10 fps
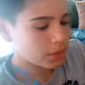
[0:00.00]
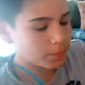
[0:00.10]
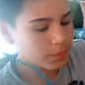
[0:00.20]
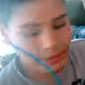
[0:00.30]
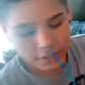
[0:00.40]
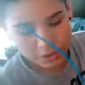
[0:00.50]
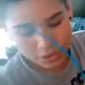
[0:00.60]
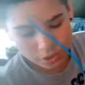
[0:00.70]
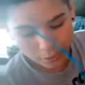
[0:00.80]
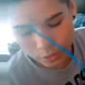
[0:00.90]
um, I need the
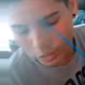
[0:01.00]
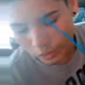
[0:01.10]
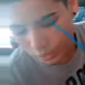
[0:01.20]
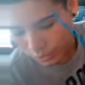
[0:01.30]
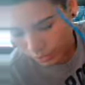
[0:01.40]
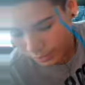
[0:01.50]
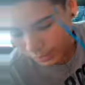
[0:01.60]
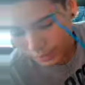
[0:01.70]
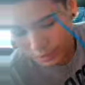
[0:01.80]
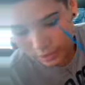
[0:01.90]
servo horn so yeah